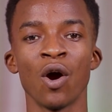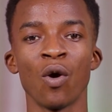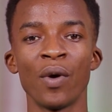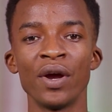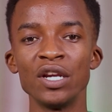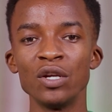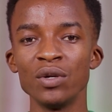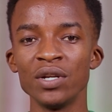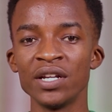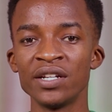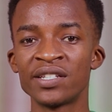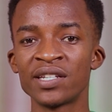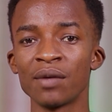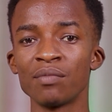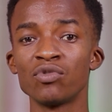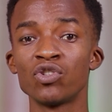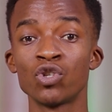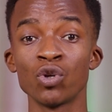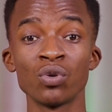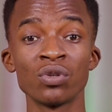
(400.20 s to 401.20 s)
when you need
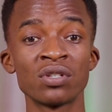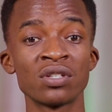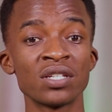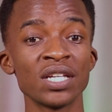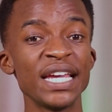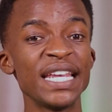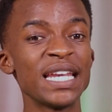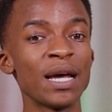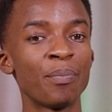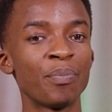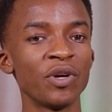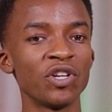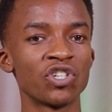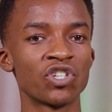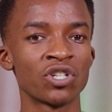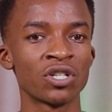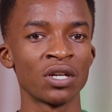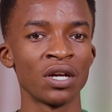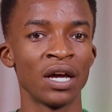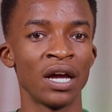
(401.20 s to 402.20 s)
some juice in a
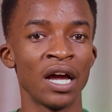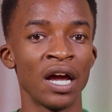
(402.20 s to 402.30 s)
pinch.